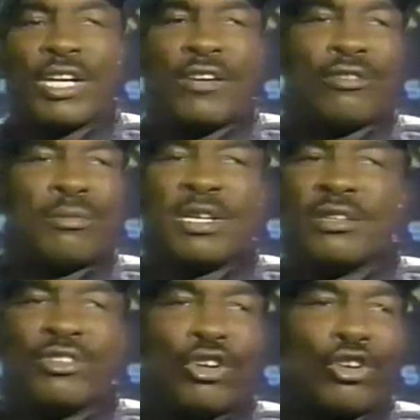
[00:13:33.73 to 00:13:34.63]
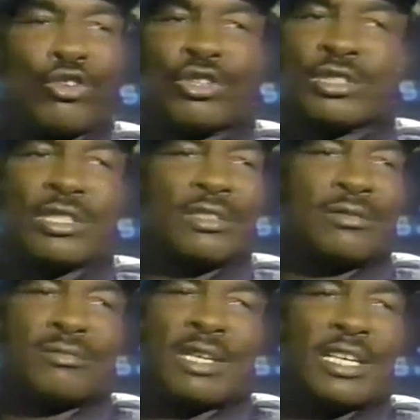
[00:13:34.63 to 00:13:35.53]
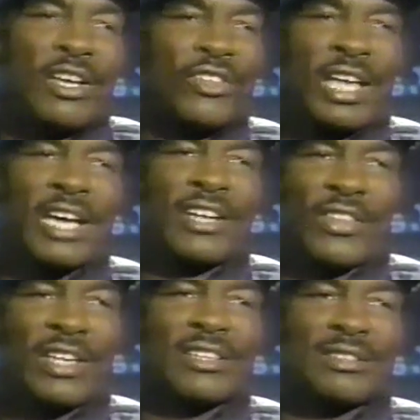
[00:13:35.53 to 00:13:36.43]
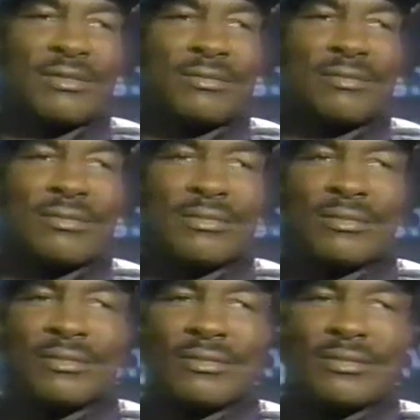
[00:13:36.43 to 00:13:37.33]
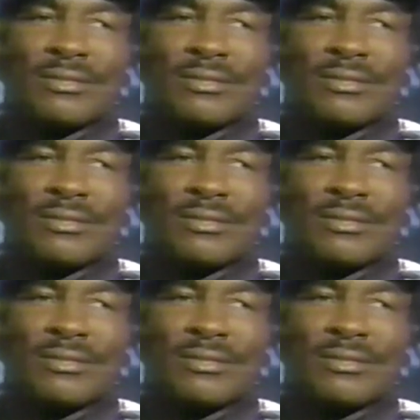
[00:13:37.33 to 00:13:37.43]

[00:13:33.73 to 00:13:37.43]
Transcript: he would beat Joe Louis and any other guy, I think. Earnie, you really